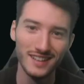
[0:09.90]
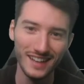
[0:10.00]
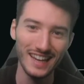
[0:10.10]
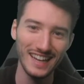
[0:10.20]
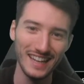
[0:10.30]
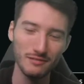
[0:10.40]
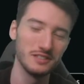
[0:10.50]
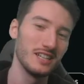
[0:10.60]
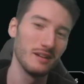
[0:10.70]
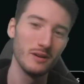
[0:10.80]
Hey, what's
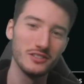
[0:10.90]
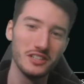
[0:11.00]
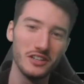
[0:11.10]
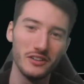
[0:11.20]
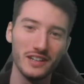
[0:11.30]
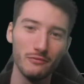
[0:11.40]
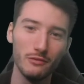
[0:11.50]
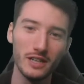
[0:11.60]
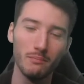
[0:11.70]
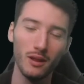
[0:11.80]
up? How's it going? We
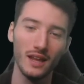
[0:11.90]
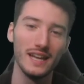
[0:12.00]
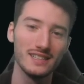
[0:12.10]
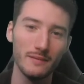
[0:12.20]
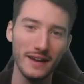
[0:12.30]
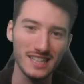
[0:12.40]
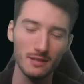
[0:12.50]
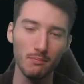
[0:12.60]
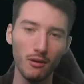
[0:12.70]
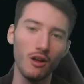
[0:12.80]
are playing some
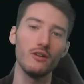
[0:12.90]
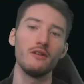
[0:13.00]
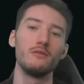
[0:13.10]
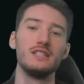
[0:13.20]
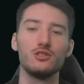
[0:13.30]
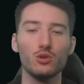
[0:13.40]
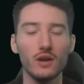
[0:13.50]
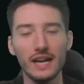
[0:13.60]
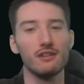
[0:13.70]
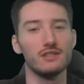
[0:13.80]
Explorer. We're
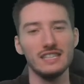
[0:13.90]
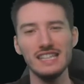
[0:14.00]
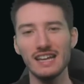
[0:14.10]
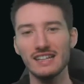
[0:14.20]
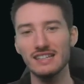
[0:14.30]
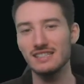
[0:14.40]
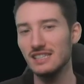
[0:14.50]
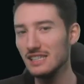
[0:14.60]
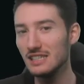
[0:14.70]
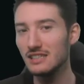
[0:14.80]
trying out Eli
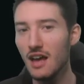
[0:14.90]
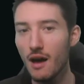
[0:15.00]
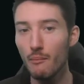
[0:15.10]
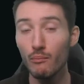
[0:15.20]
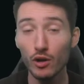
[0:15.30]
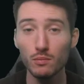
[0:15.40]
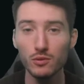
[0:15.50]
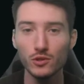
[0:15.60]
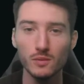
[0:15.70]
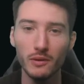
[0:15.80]
Cassis Mono Blue
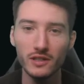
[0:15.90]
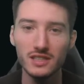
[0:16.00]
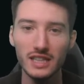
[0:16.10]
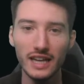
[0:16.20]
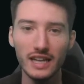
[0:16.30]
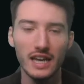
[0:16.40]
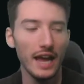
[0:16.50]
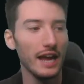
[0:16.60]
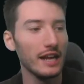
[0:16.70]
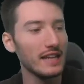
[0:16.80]
Spirits deck.
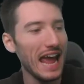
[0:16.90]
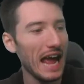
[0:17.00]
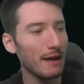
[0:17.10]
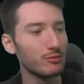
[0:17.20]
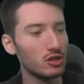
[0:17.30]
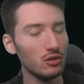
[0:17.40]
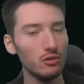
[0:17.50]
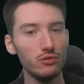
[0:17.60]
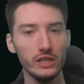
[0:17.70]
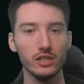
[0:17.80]
It
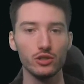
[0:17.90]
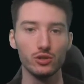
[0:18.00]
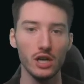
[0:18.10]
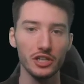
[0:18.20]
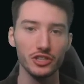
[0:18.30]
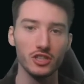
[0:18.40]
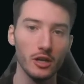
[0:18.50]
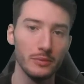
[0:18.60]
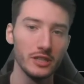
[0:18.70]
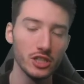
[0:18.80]
absolutely crushed the
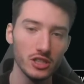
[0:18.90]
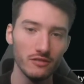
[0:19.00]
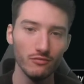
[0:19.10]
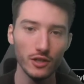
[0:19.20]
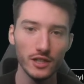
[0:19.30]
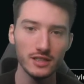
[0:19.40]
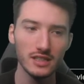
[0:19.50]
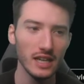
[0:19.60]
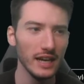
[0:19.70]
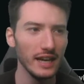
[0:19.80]
competition at Worlds.
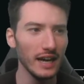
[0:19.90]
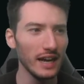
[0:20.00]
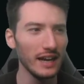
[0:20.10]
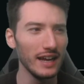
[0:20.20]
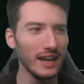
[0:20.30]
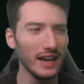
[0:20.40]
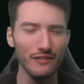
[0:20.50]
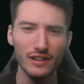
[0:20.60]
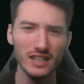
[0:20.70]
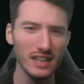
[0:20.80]
I
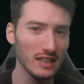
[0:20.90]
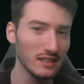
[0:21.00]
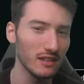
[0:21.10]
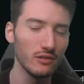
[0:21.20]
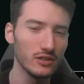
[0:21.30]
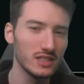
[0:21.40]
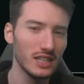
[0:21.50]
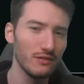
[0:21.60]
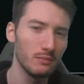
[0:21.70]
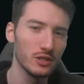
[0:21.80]
think it had like around
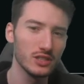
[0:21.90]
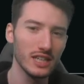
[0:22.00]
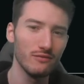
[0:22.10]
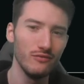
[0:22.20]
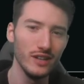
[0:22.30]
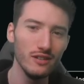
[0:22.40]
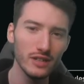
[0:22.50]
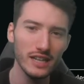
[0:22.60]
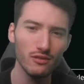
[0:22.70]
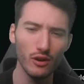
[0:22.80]
70% win
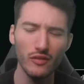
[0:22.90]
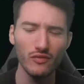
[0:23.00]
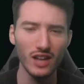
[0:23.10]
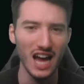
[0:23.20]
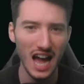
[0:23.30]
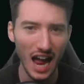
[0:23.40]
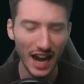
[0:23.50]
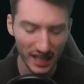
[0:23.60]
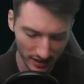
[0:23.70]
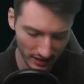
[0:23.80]
rate or even
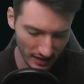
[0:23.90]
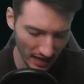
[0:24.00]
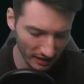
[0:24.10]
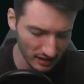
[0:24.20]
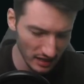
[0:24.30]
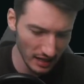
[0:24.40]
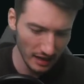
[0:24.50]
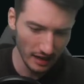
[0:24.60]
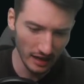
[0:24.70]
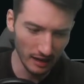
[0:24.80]
higher than that.
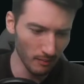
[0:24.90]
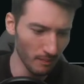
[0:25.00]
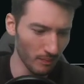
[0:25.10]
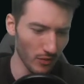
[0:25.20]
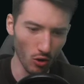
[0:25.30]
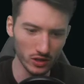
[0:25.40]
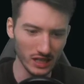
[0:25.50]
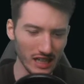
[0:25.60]
All the